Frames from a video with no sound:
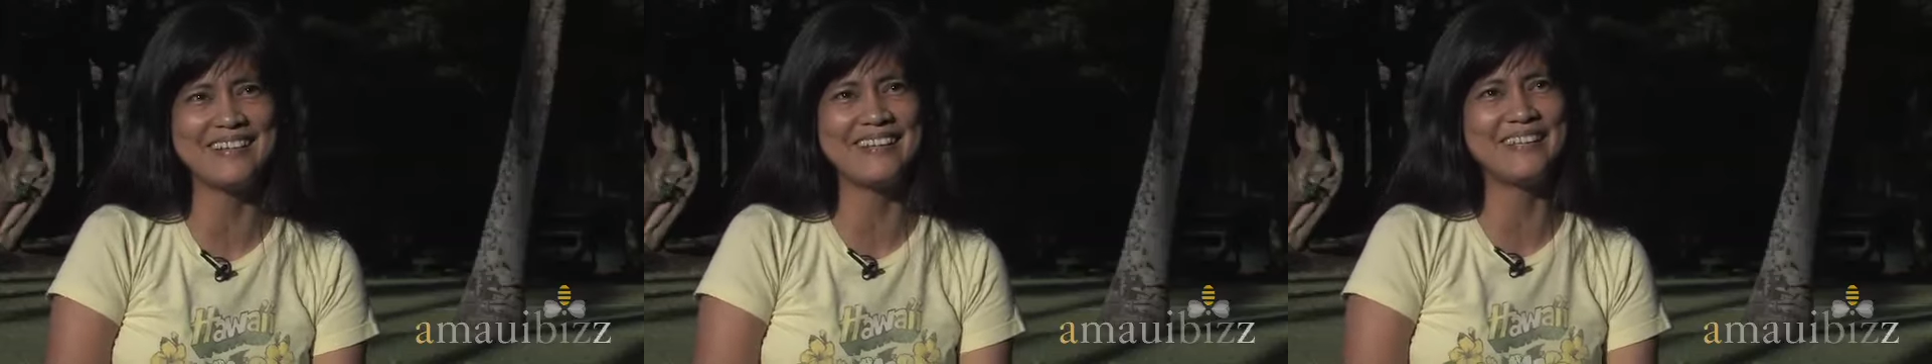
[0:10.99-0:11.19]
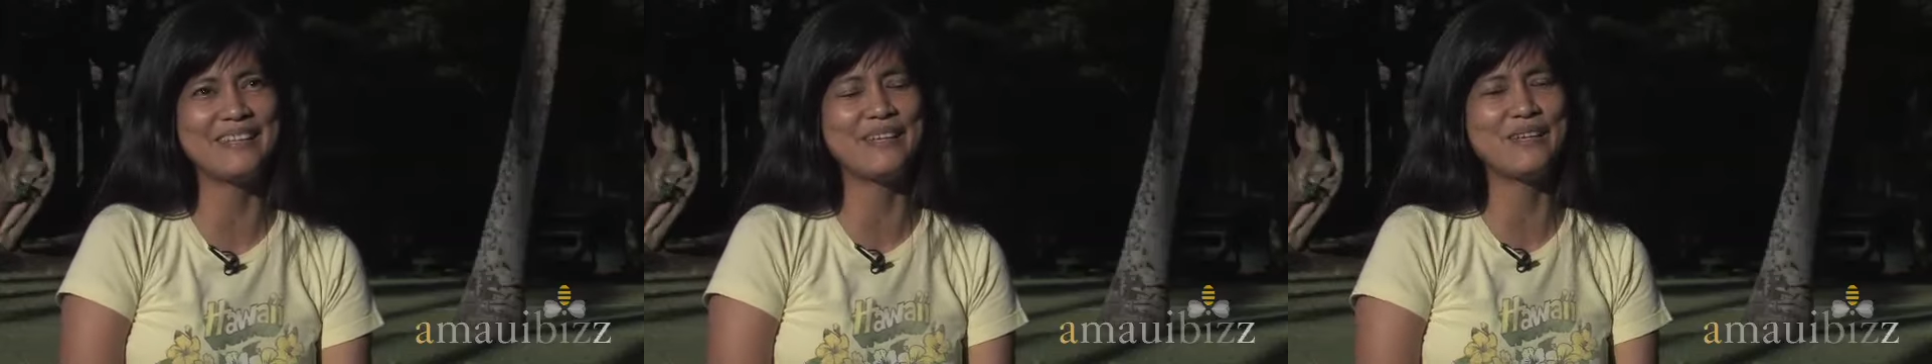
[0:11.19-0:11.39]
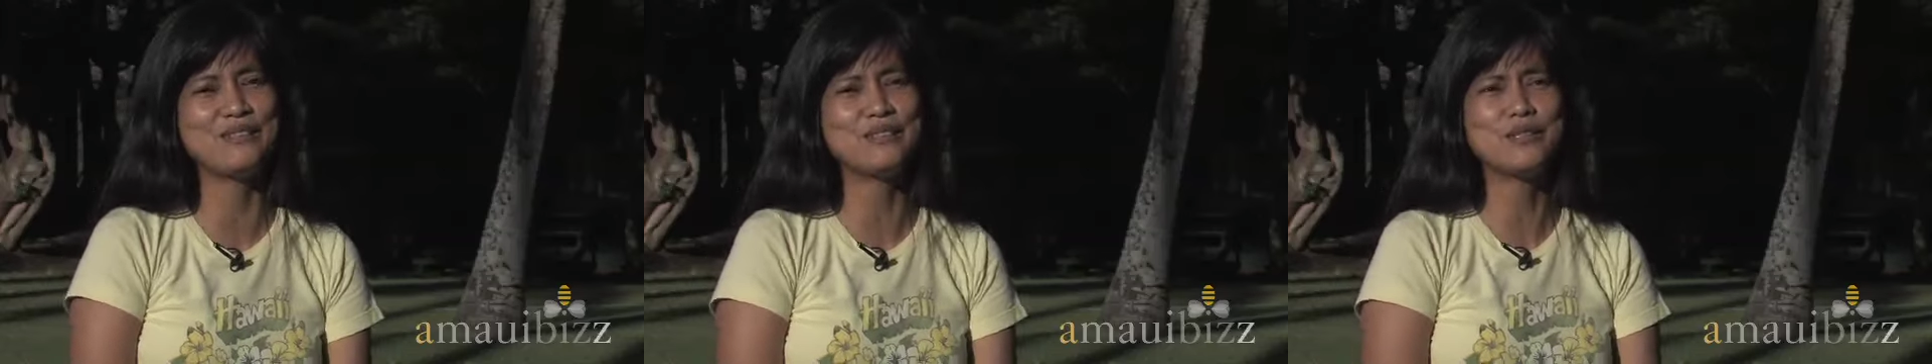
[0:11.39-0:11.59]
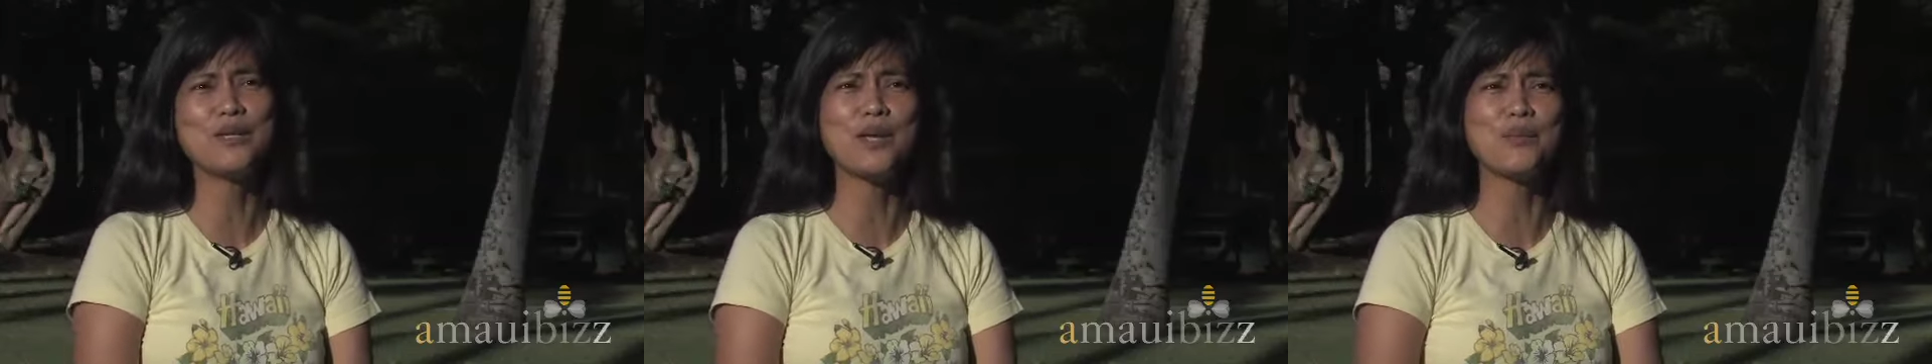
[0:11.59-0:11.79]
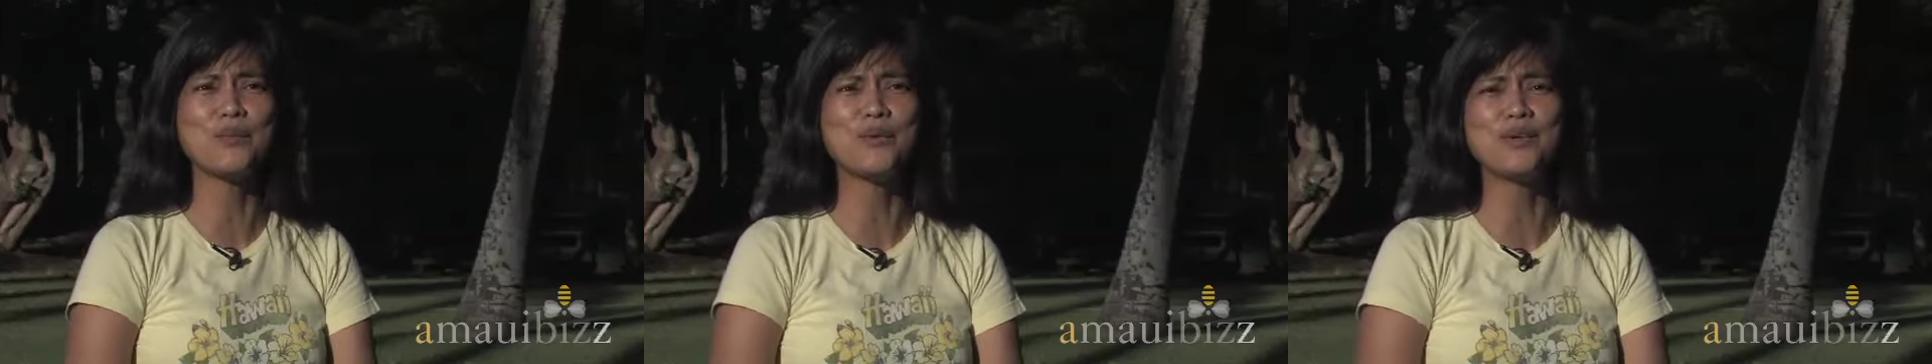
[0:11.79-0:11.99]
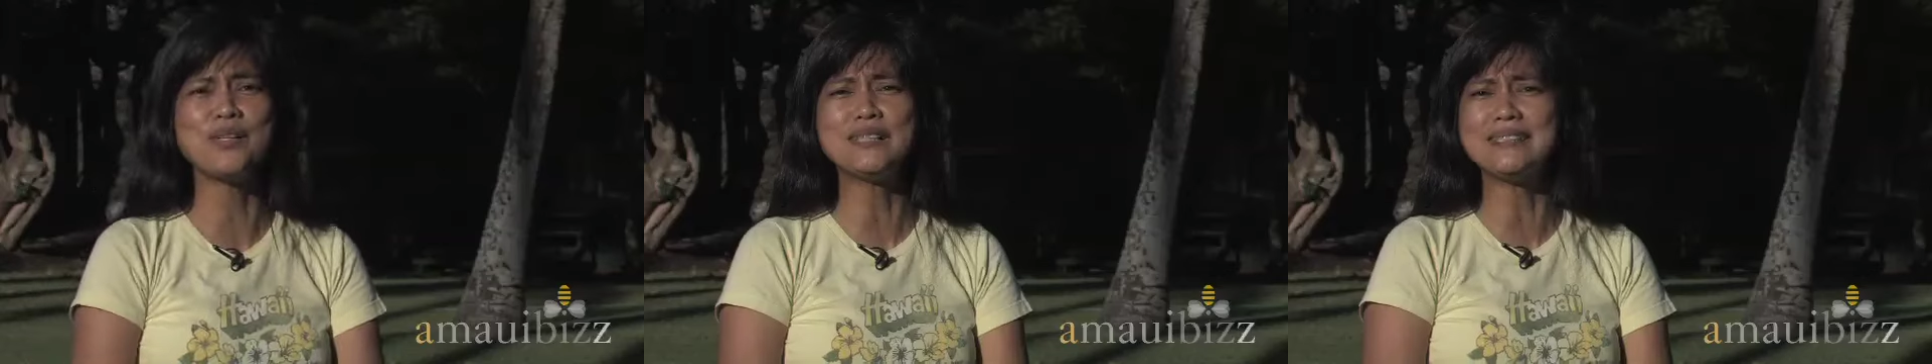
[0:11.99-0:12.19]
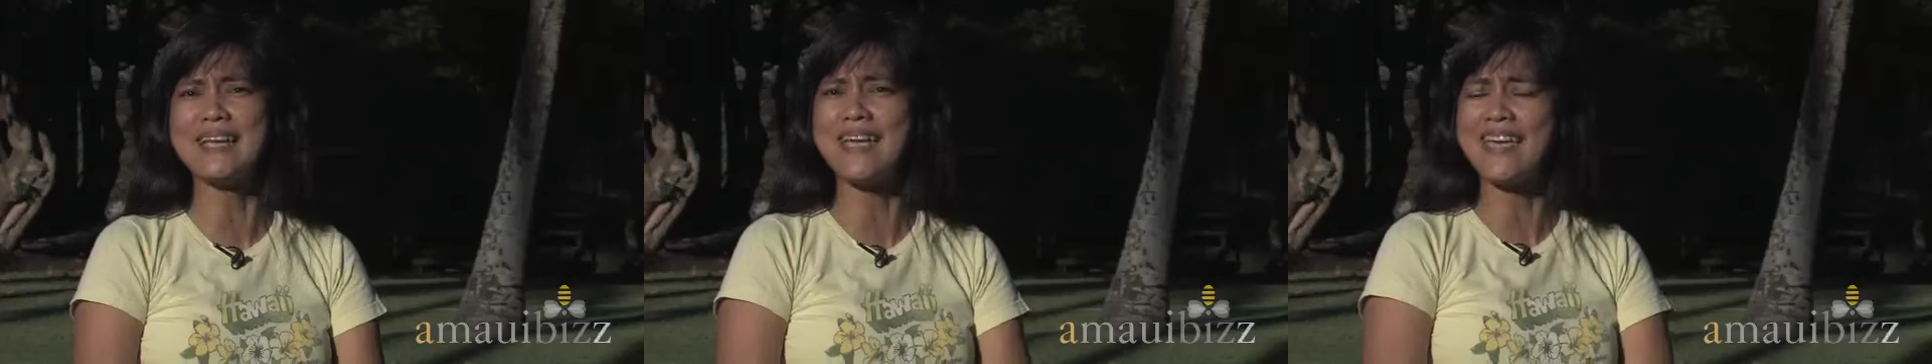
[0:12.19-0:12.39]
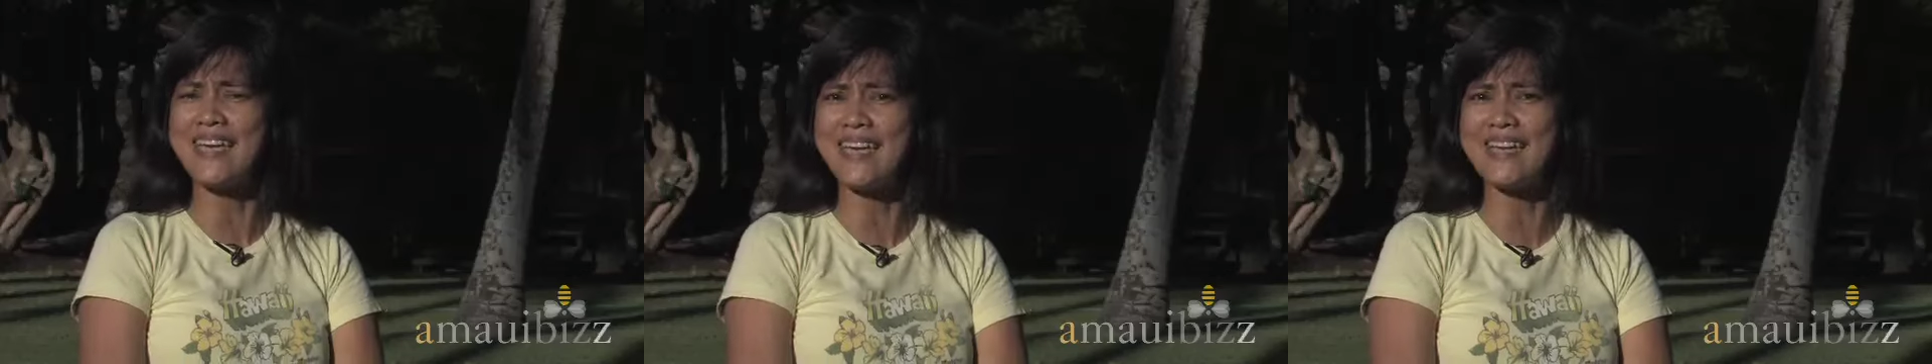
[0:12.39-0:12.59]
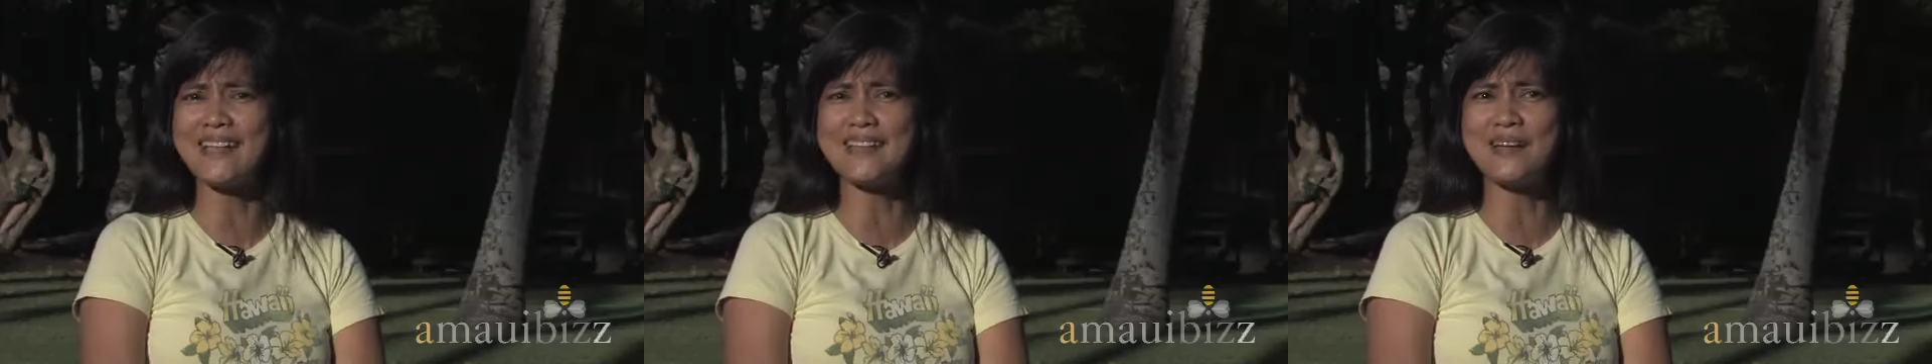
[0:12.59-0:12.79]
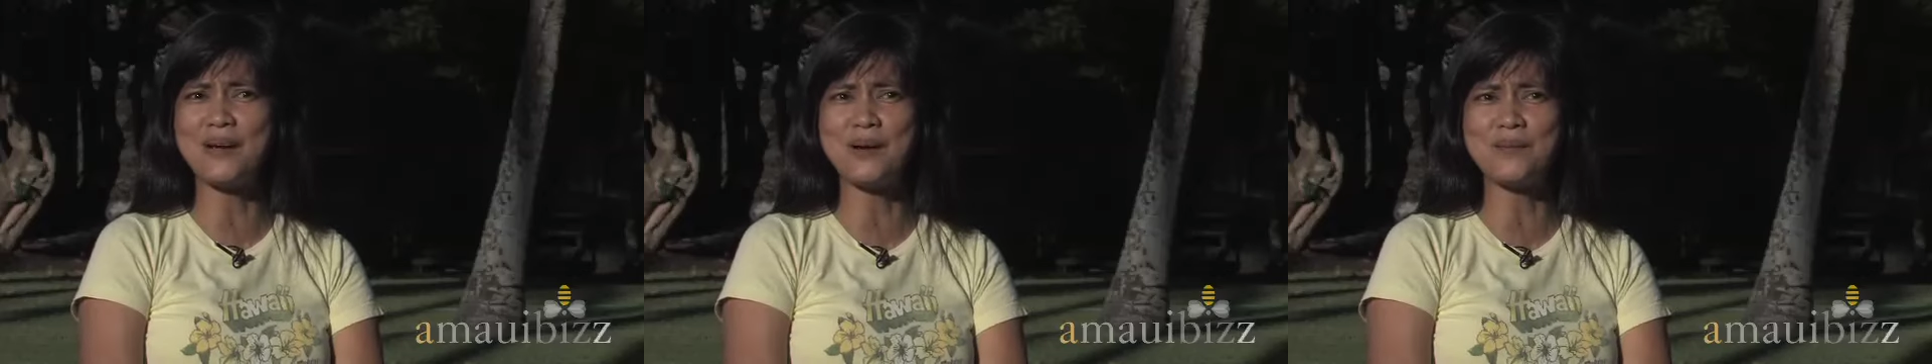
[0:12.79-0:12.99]
in the internet world,
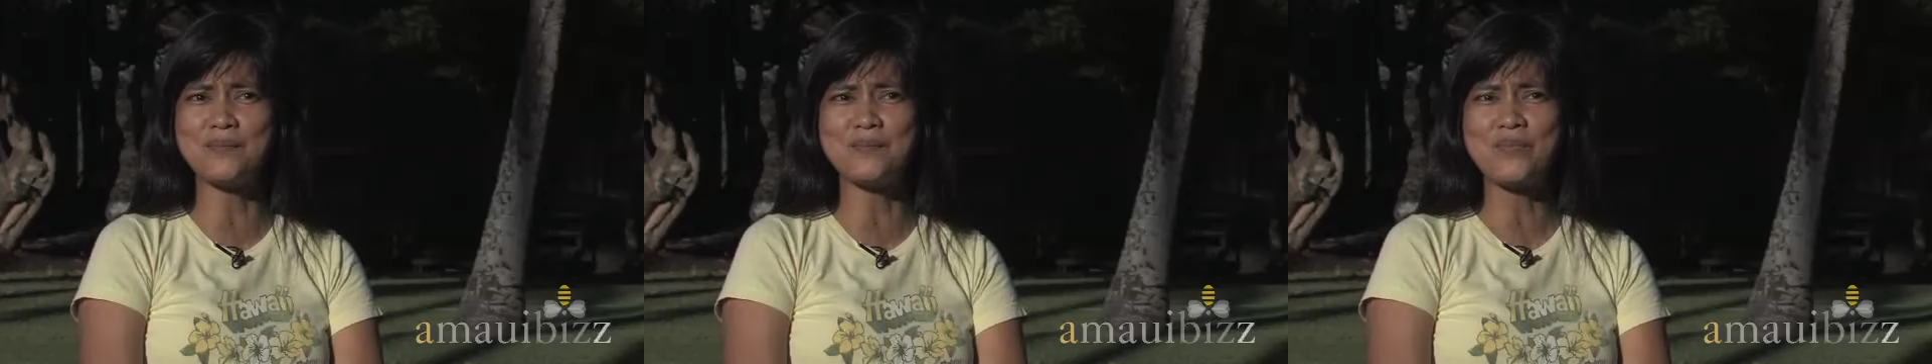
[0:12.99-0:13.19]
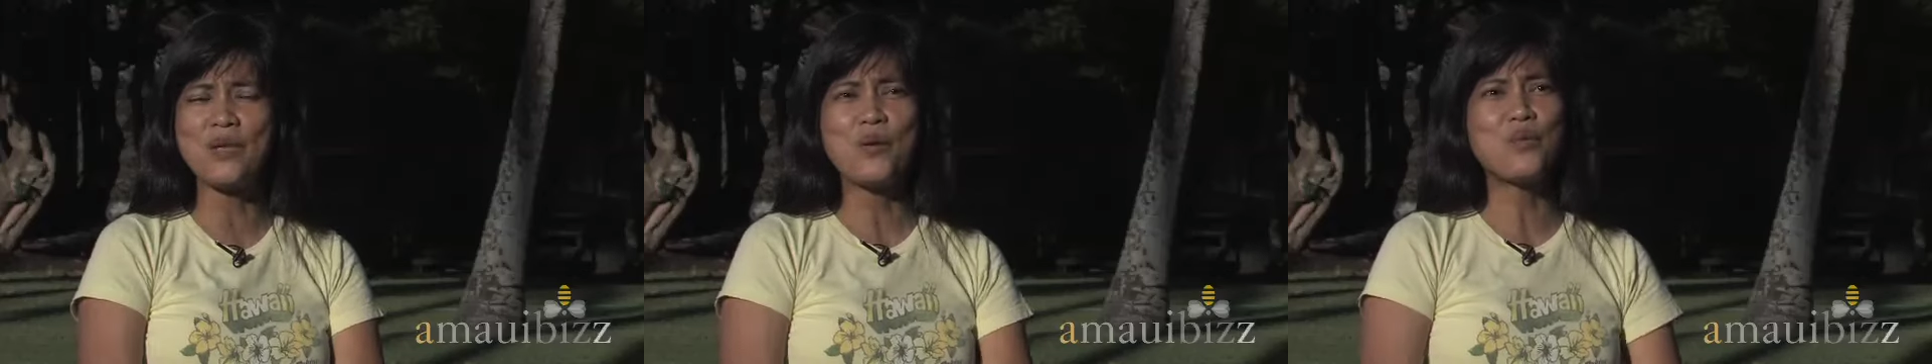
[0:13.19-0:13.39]
and um,